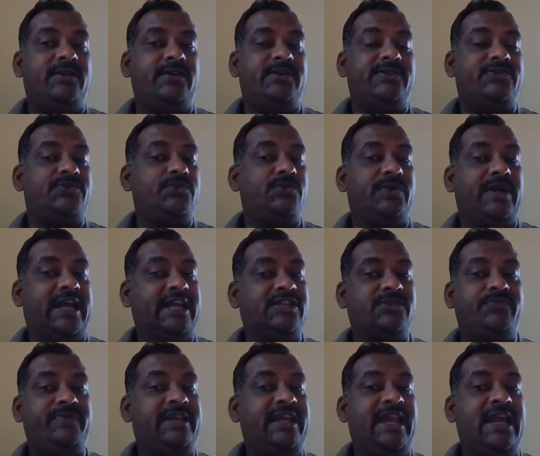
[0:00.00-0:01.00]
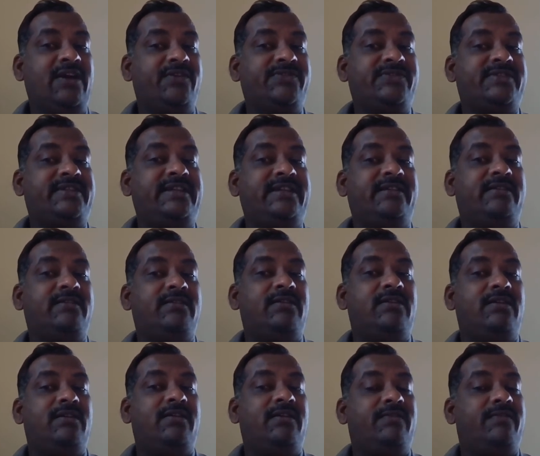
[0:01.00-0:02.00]
So, as we have seen
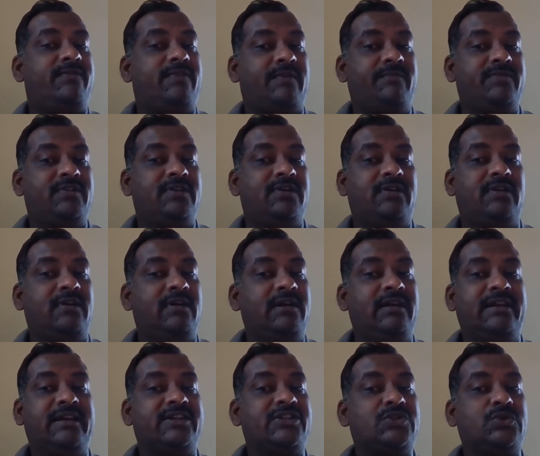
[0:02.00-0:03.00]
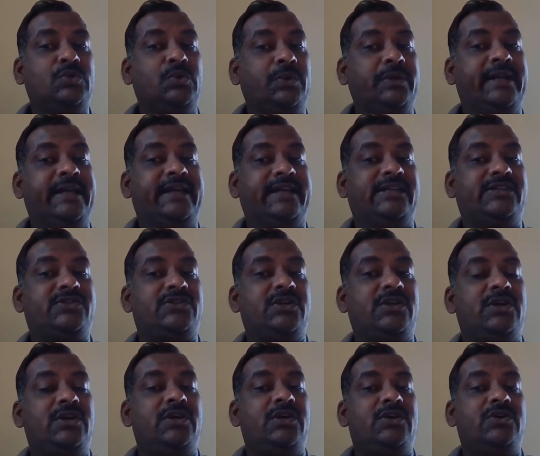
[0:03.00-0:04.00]
from the earlier school days,
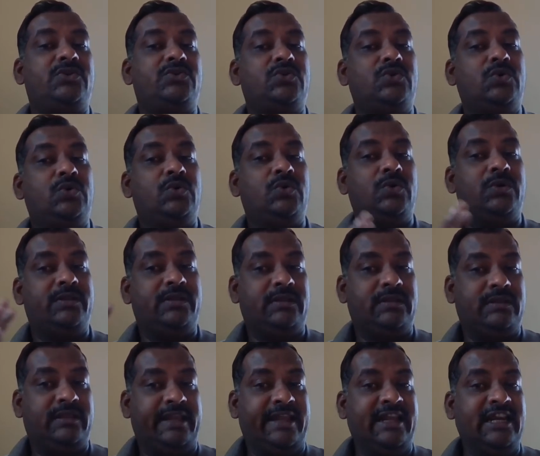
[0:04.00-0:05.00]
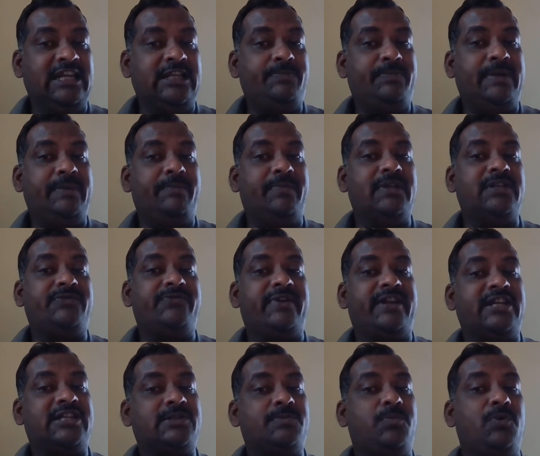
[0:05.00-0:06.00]
so the English peoples were
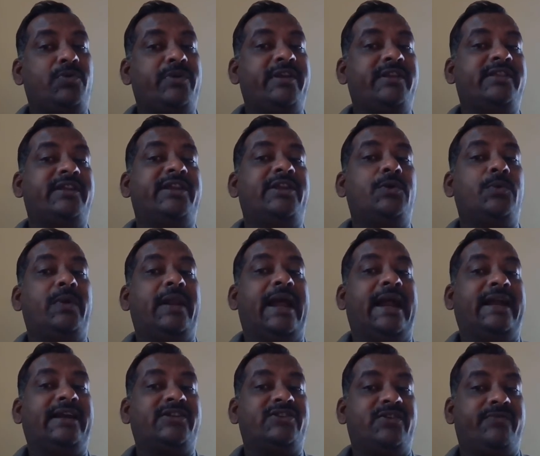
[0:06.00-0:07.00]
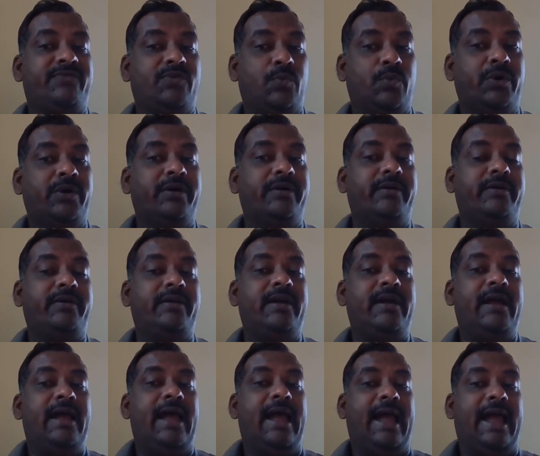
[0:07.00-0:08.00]
exploring the new lands of the world,
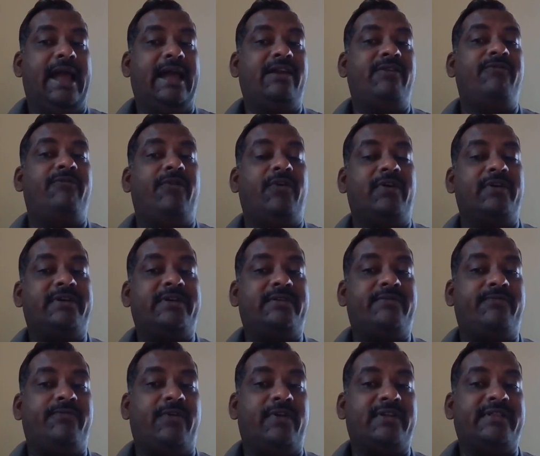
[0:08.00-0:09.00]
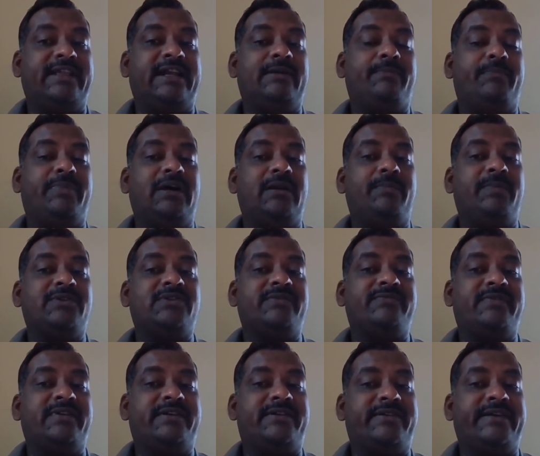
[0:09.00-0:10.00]
and for that purpose
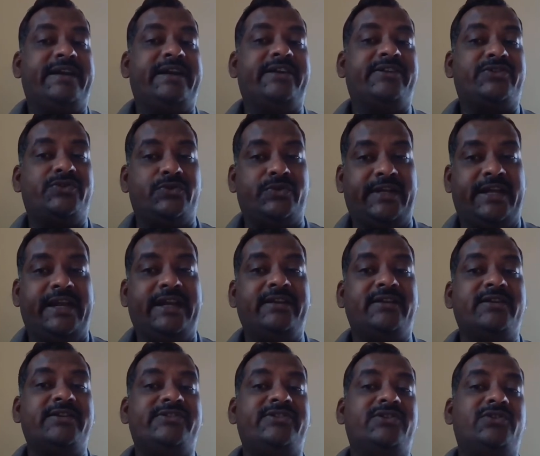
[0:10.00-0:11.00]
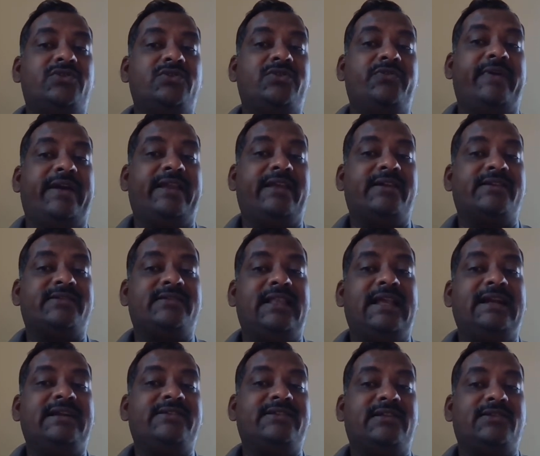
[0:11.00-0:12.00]
of the trade, so they entered into the various
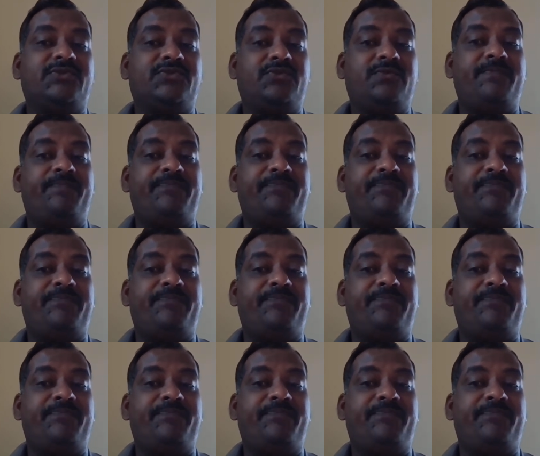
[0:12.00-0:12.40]
lands also.